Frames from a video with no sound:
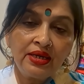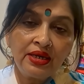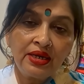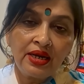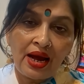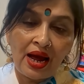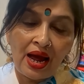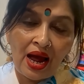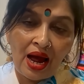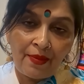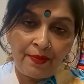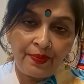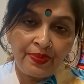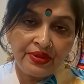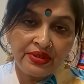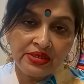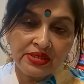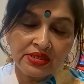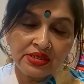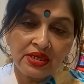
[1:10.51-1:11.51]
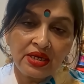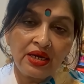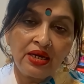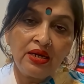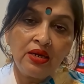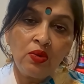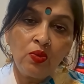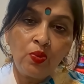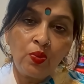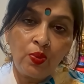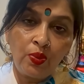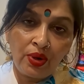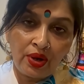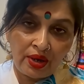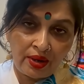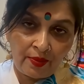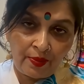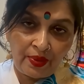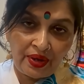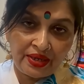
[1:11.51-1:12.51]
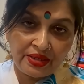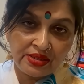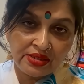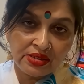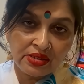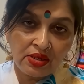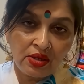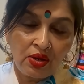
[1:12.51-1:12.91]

happens in workplace